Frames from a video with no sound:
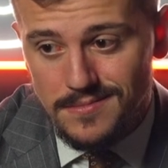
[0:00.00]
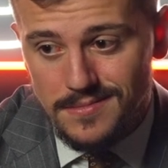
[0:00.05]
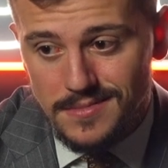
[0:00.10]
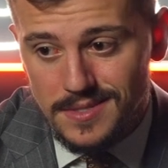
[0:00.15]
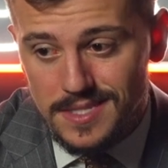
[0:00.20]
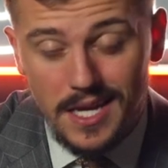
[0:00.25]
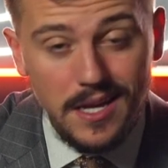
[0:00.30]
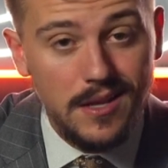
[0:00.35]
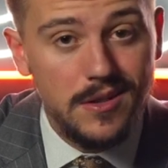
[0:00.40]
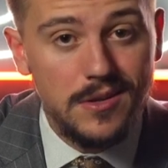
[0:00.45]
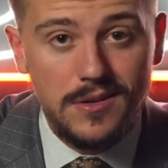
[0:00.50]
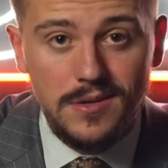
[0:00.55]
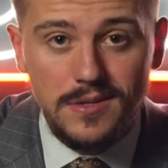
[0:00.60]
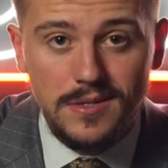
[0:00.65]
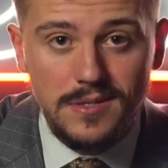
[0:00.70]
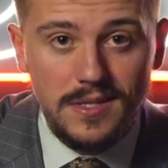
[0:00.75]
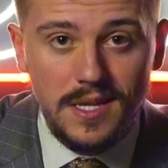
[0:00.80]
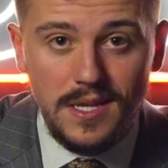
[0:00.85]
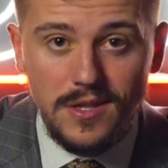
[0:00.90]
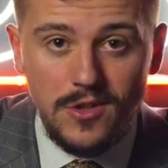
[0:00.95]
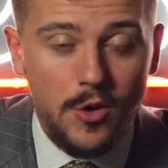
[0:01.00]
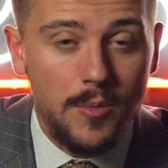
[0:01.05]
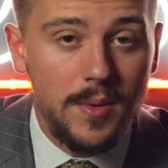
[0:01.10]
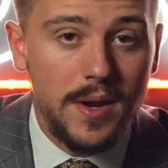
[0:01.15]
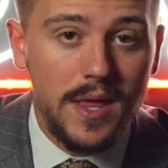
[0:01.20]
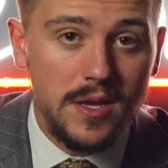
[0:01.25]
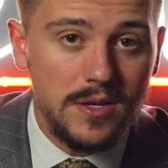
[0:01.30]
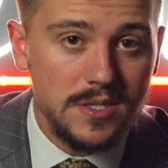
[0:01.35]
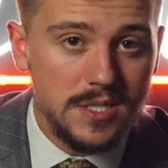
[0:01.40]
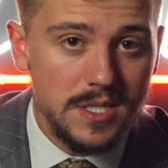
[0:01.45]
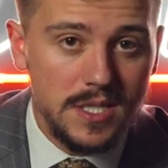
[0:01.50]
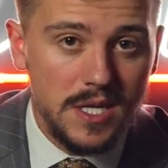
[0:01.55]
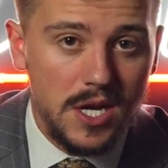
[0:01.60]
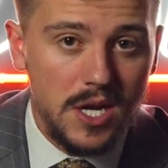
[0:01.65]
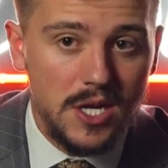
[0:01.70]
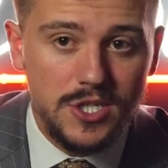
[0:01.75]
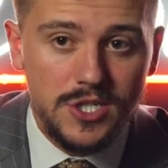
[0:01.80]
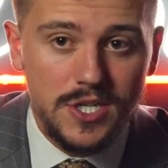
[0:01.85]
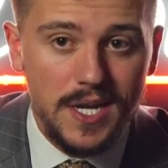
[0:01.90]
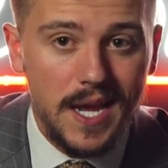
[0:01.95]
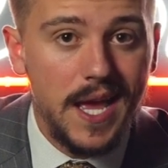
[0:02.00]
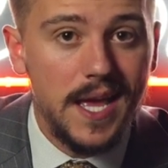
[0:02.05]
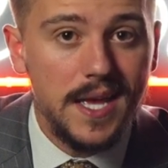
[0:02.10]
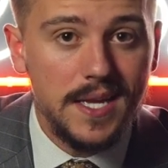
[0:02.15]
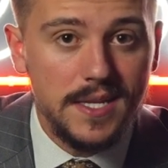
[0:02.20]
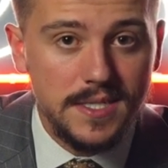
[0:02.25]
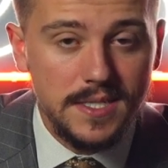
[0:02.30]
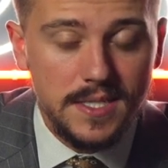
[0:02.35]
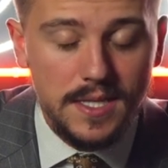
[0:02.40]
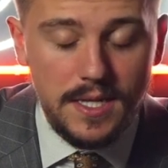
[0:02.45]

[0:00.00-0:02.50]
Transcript: killer that nobody else in the country has.